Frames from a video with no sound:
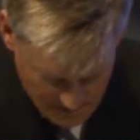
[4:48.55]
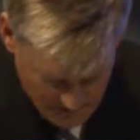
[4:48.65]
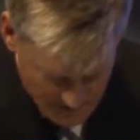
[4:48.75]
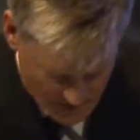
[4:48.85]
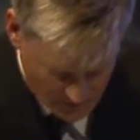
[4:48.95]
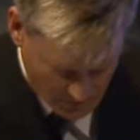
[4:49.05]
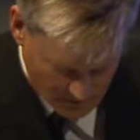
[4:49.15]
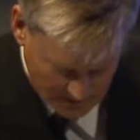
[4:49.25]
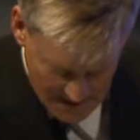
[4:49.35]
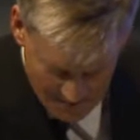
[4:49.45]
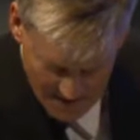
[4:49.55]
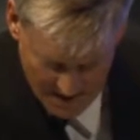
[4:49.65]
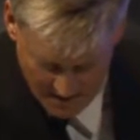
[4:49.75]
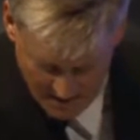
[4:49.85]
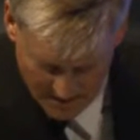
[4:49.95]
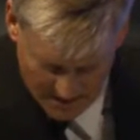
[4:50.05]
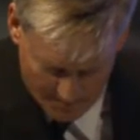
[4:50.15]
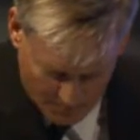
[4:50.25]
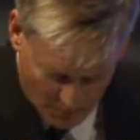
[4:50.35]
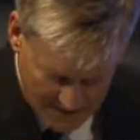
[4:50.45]
So let me
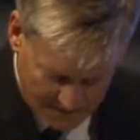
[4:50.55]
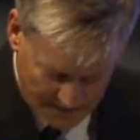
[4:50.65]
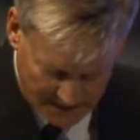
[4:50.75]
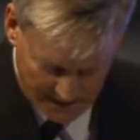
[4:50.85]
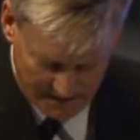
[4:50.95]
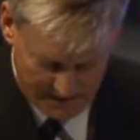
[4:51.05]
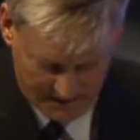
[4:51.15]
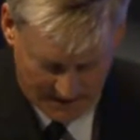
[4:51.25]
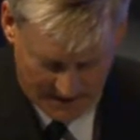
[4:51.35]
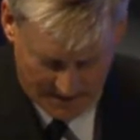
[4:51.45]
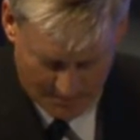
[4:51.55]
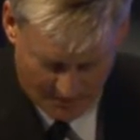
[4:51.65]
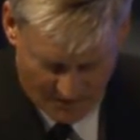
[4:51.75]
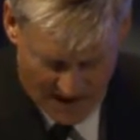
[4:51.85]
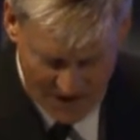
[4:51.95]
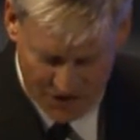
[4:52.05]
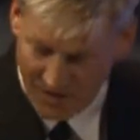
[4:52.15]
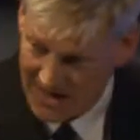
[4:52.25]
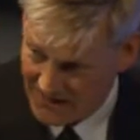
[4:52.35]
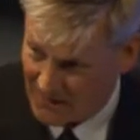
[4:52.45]
briefly provide you
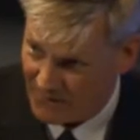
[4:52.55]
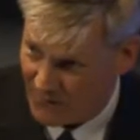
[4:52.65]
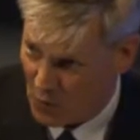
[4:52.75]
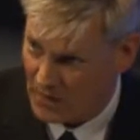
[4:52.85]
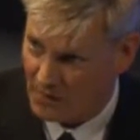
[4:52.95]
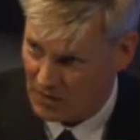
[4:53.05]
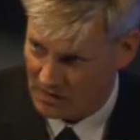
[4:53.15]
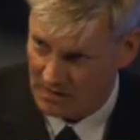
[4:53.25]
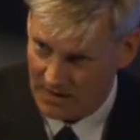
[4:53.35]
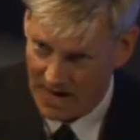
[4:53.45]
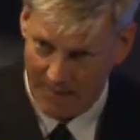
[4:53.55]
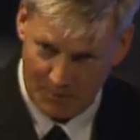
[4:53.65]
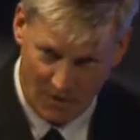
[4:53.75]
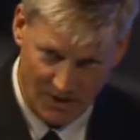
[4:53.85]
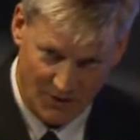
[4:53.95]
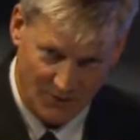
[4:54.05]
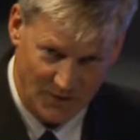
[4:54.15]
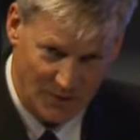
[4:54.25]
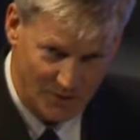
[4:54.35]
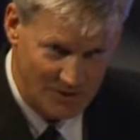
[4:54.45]
kind of a former operator's
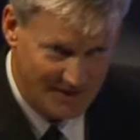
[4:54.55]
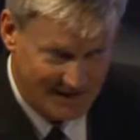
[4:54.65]
view.